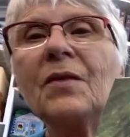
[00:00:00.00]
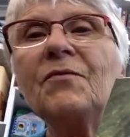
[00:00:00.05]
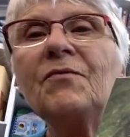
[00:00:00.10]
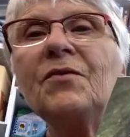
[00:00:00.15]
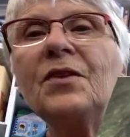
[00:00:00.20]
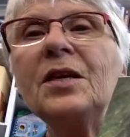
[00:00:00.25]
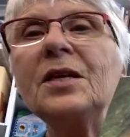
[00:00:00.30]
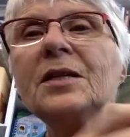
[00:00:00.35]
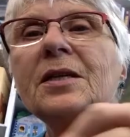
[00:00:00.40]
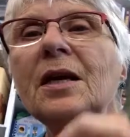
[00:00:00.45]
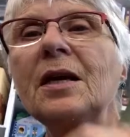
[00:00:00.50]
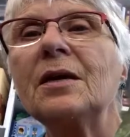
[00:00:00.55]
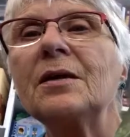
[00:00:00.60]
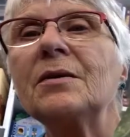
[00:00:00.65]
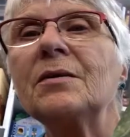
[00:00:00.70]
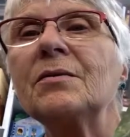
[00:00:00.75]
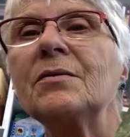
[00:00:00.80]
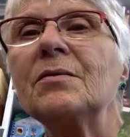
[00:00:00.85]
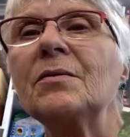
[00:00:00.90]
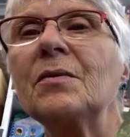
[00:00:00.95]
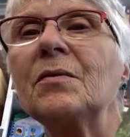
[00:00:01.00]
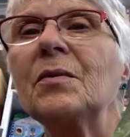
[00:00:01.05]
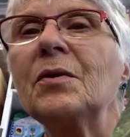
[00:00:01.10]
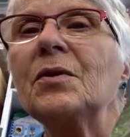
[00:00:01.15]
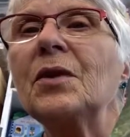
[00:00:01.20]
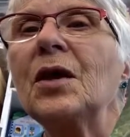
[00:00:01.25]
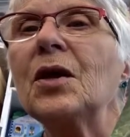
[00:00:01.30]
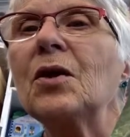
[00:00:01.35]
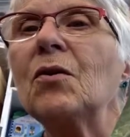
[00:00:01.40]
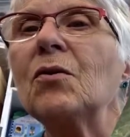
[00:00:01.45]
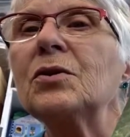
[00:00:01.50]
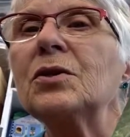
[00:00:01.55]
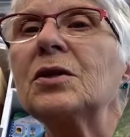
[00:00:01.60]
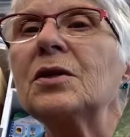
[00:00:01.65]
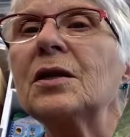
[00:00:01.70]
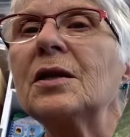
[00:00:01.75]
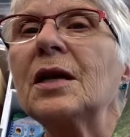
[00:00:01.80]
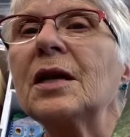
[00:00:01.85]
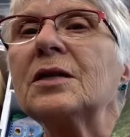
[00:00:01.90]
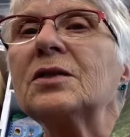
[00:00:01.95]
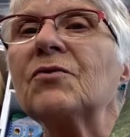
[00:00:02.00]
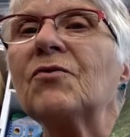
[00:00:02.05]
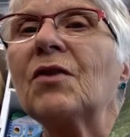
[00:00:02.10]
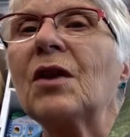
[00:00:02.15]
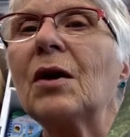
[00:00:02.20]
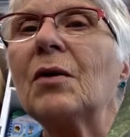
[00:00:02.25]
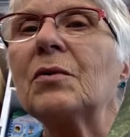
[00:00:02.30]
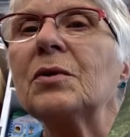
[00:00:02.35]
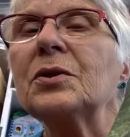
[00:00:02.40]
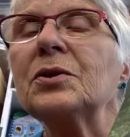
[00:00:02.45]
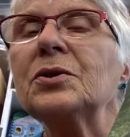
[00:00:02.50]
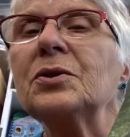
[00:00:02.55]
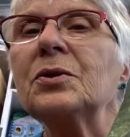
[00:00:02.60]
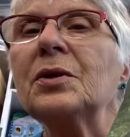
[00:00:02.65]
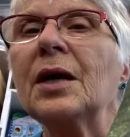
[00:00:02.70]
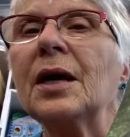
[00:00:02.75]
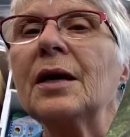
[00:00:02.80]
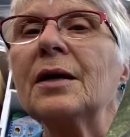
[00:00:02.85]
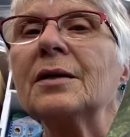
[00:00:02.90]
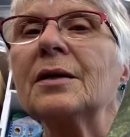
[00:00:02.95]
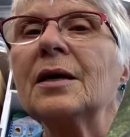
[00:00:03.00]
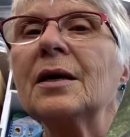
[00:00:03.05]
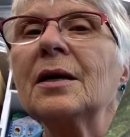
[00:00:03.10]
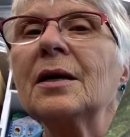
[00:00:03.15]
feet, and when they go to the next flower to get